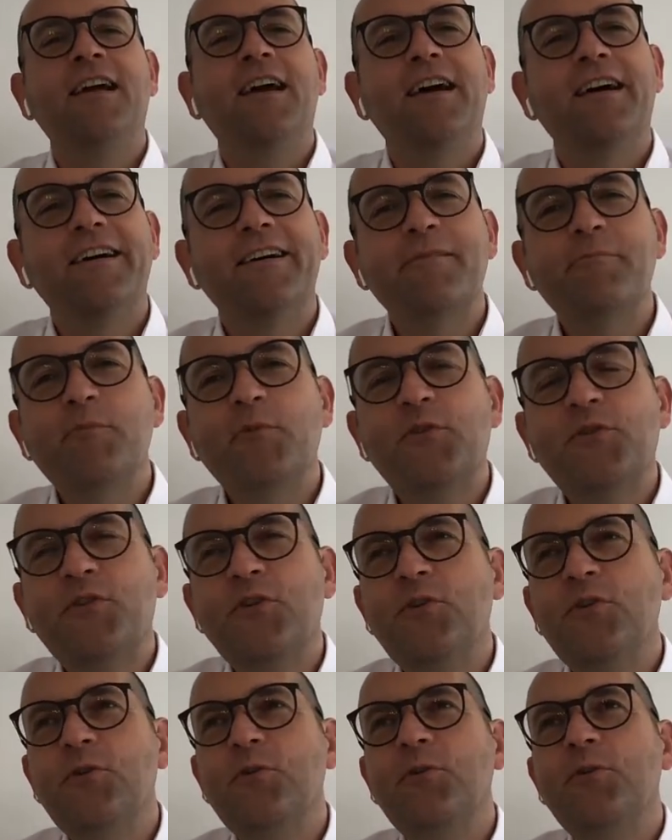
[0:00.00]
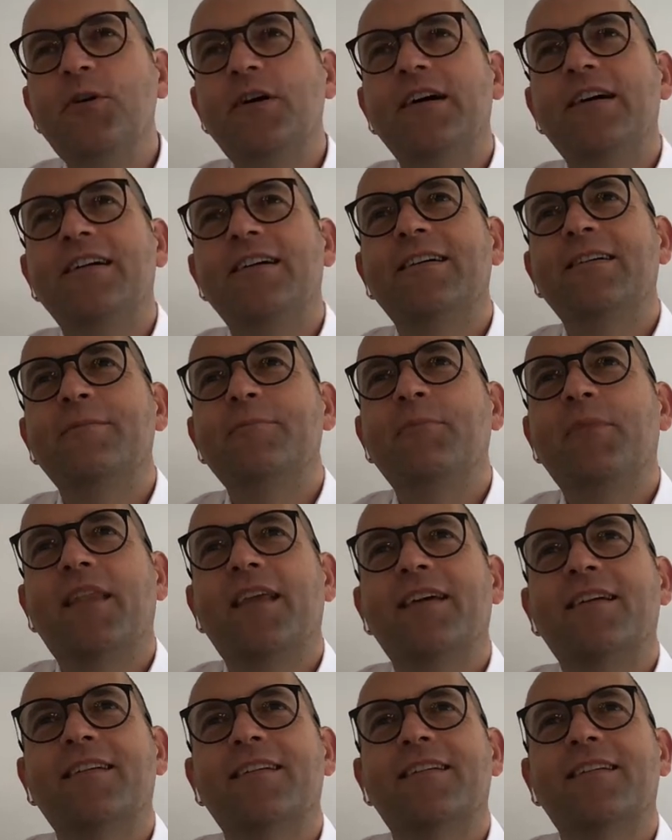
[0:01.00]
Um, so um,
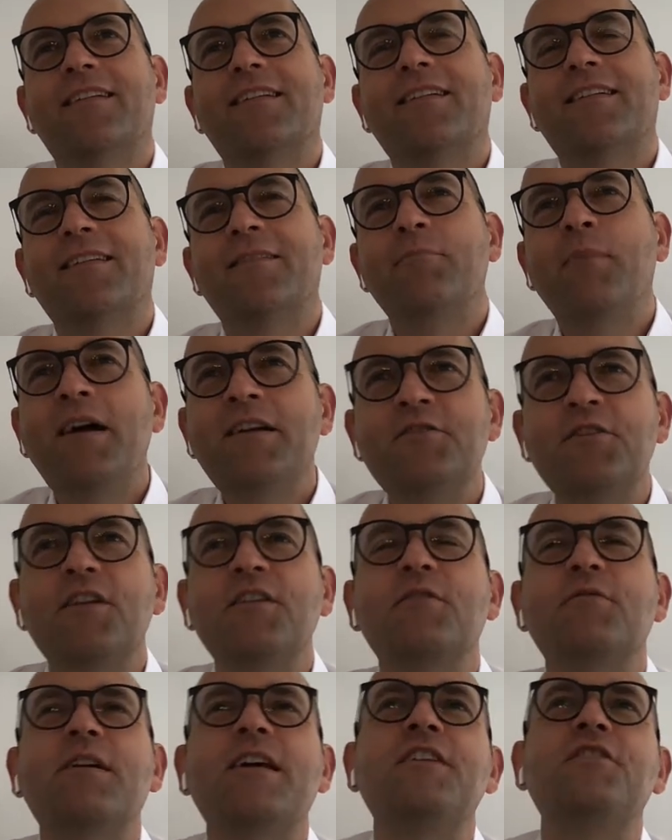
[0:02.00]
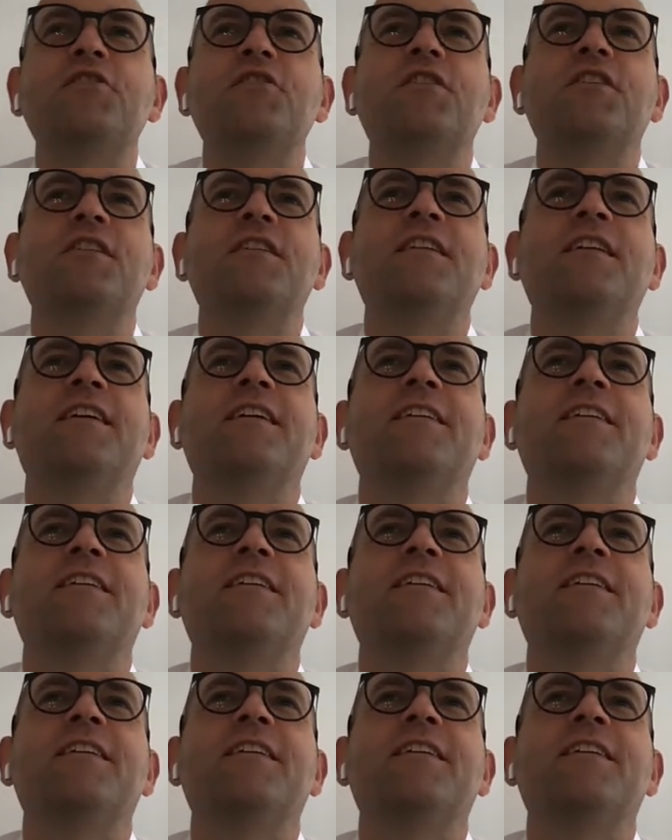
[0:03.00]
uh, my generation,